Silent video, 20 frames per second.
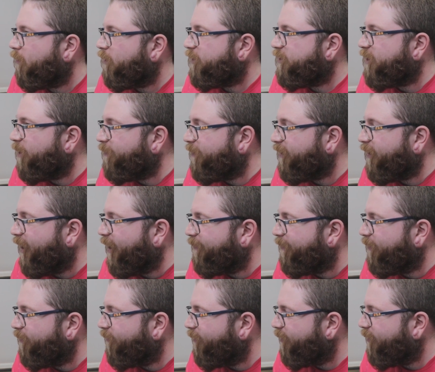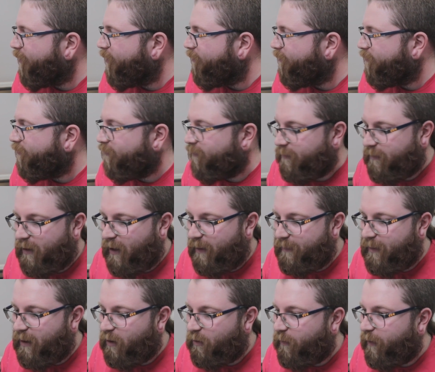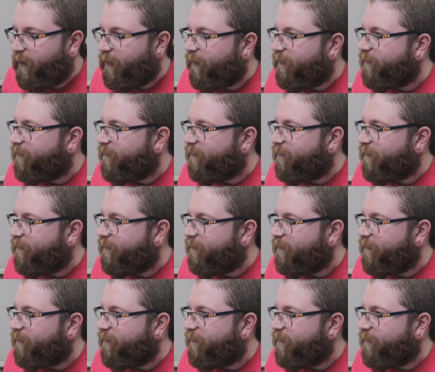Is something happening right now that I'm not aware of?